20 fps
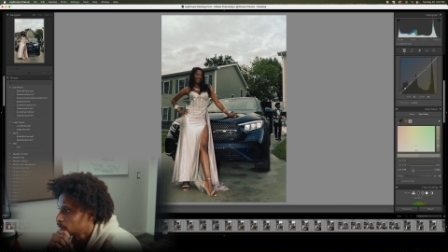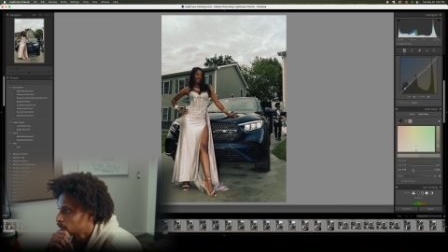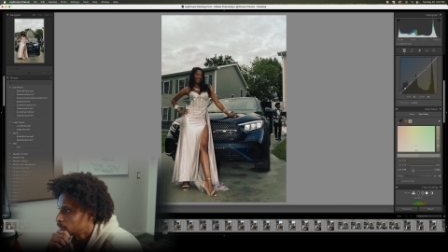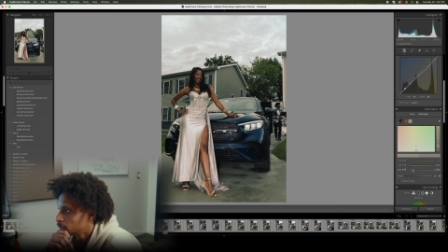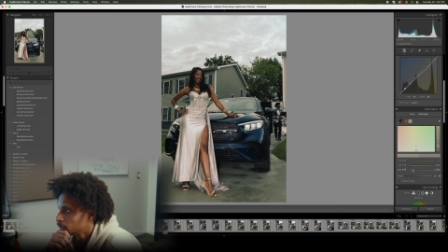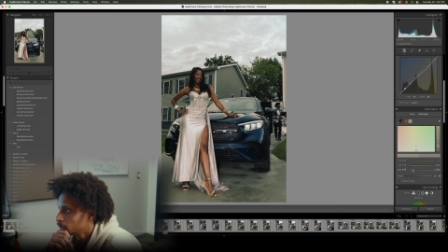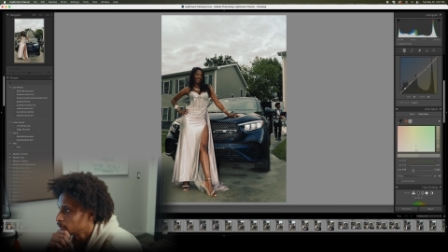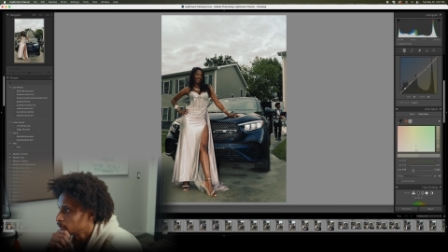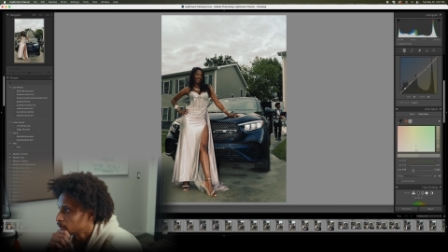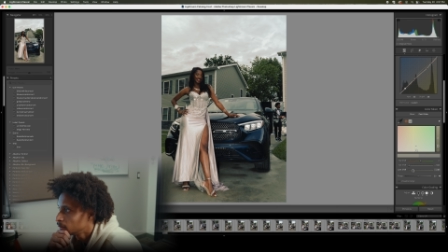
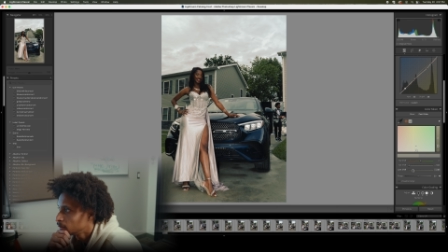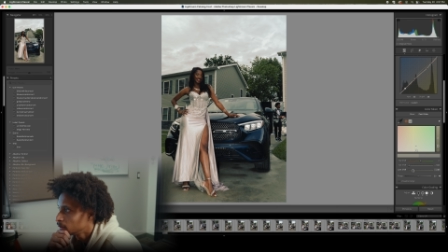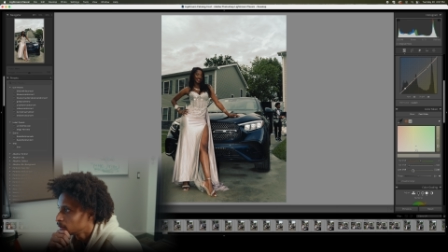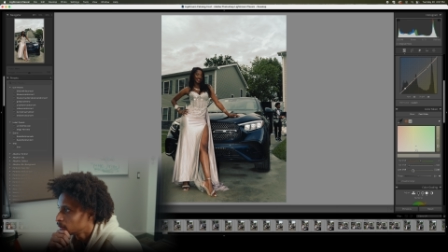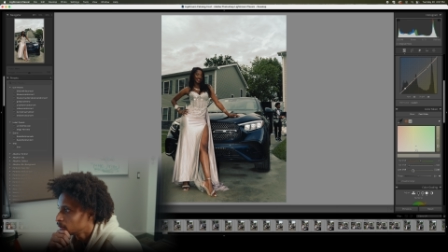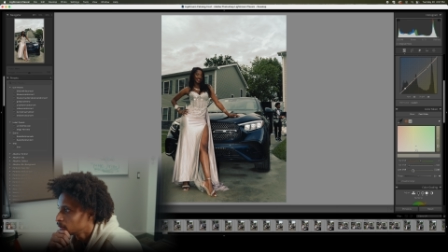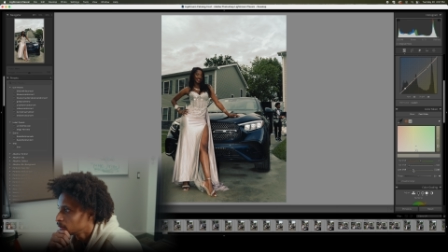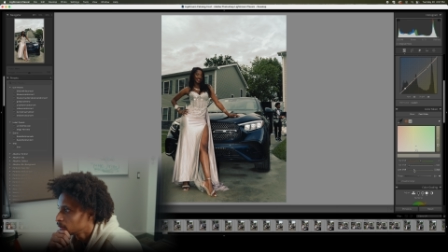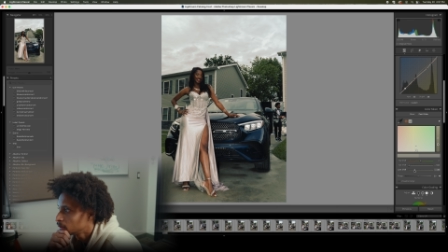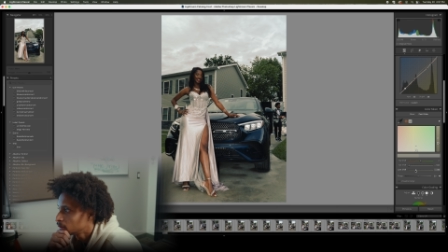feel like that makes
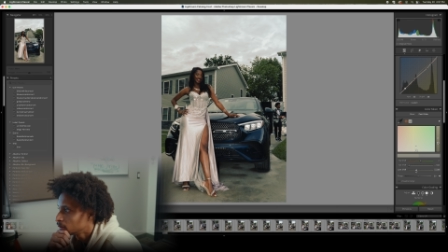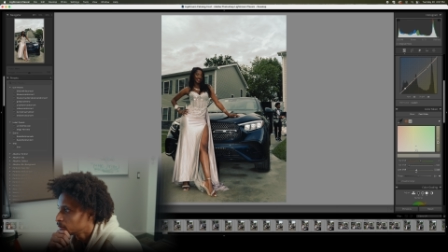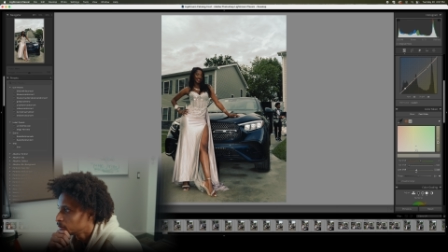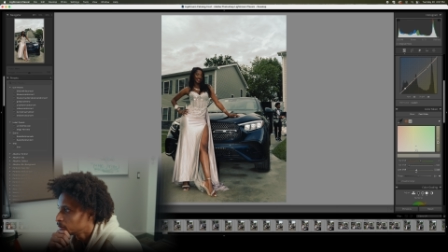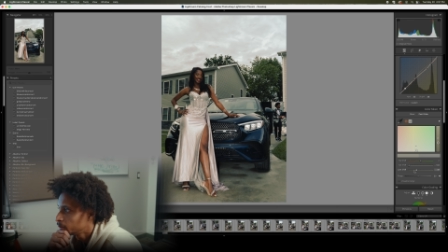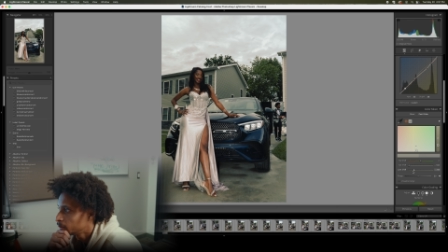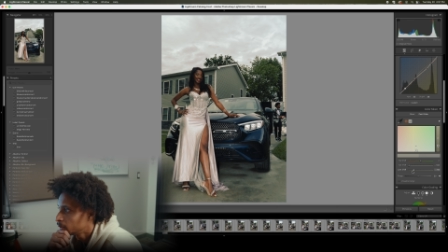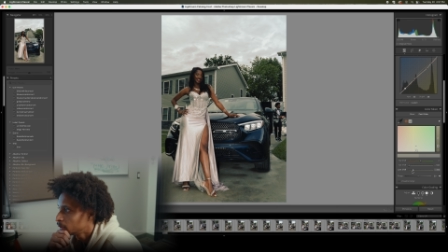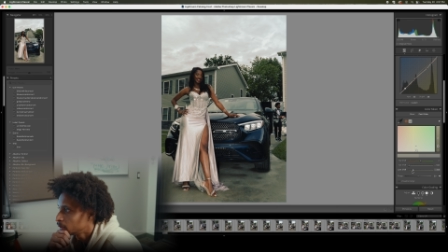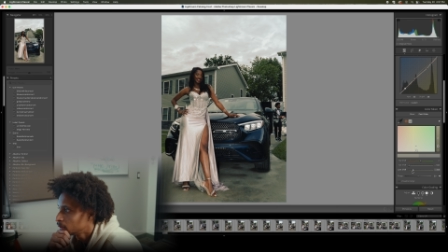it look so much
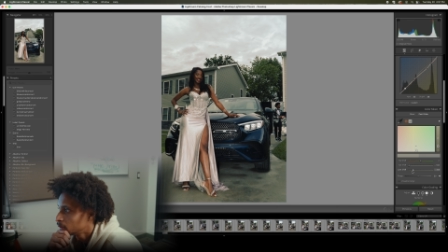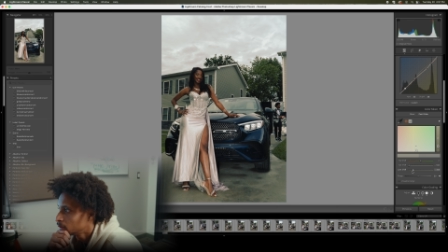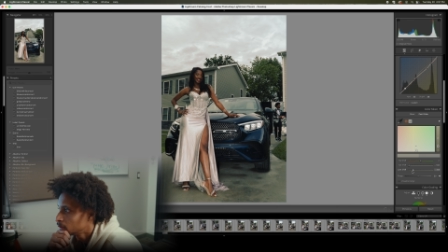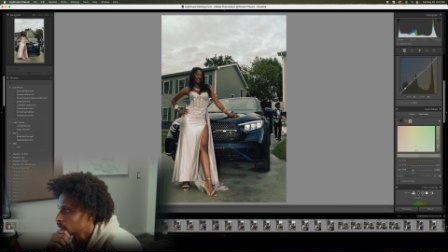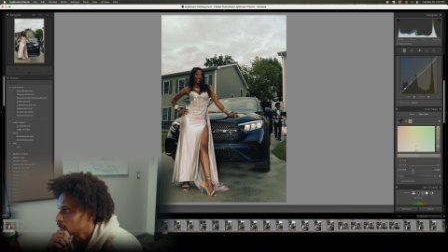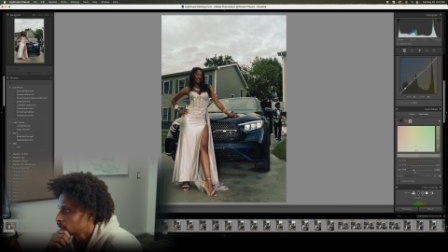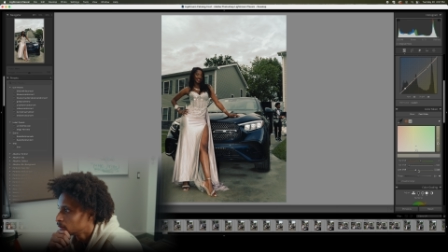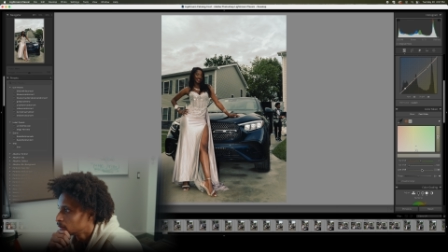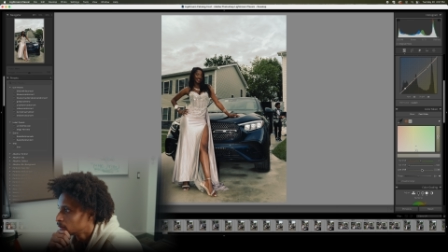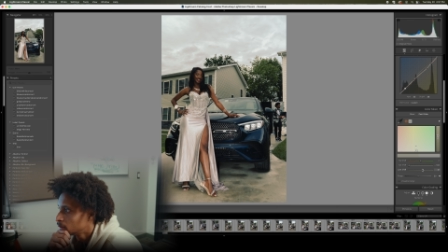better,
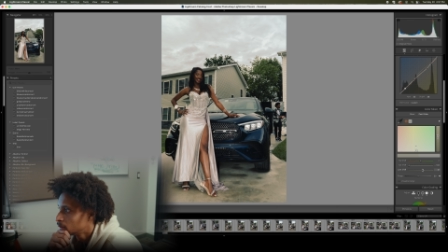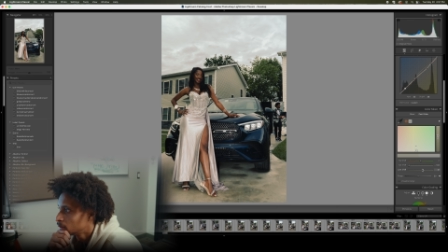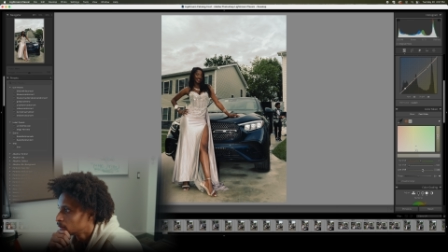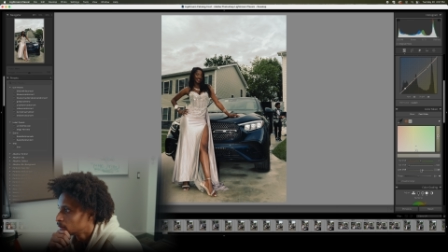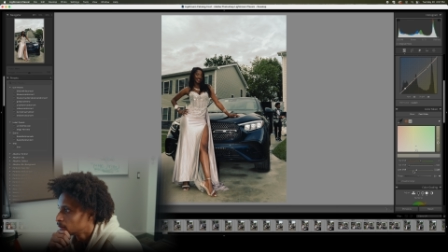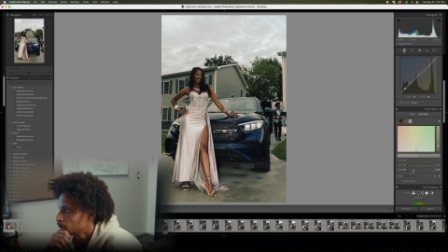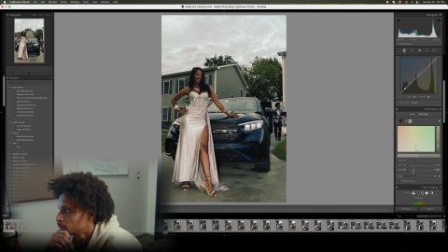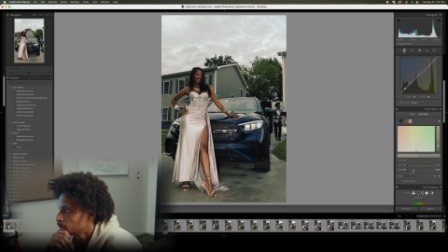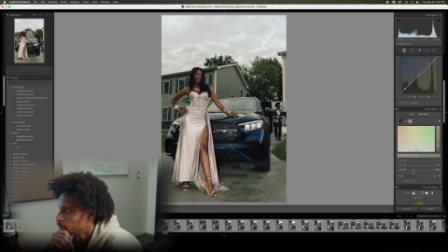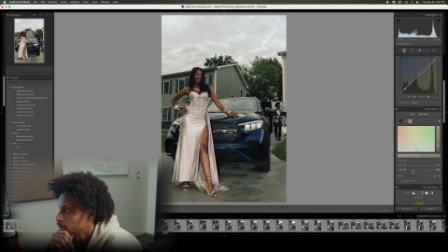
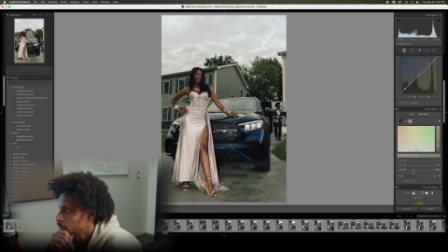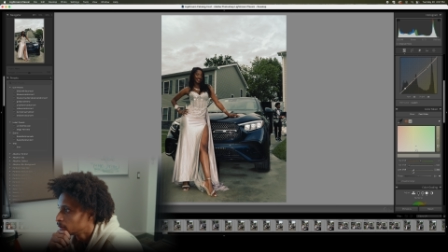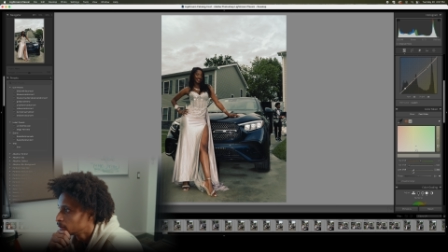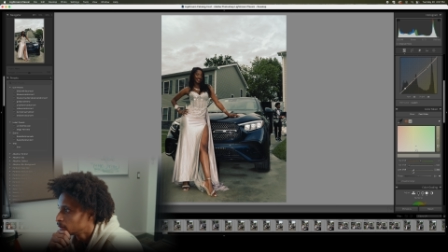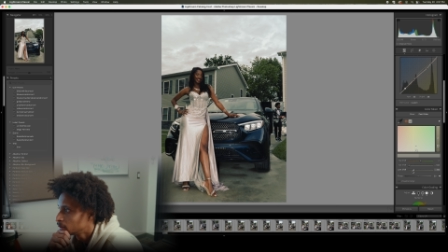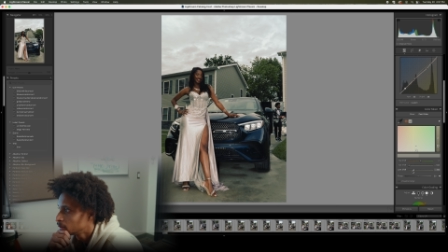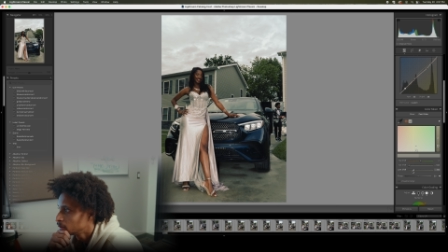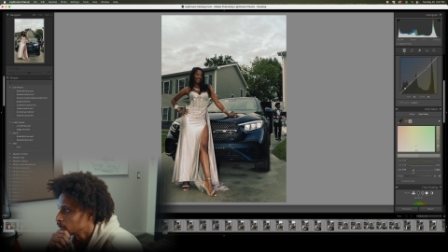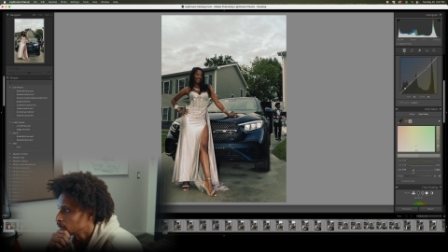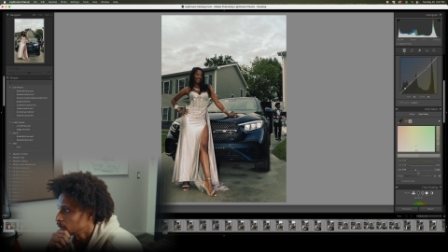
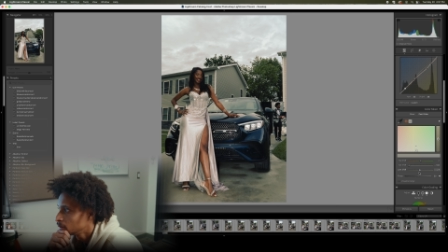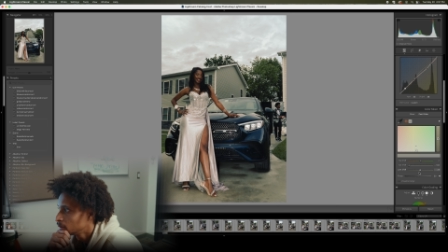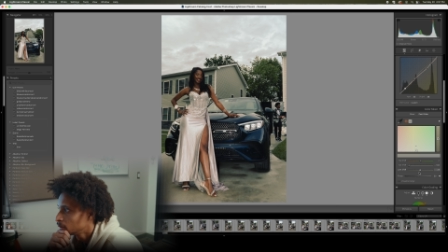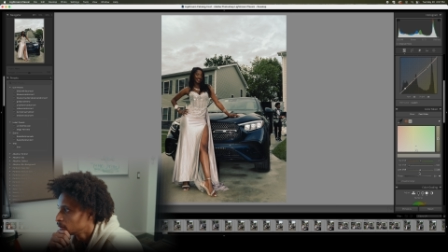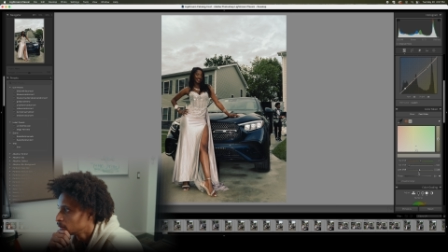personally.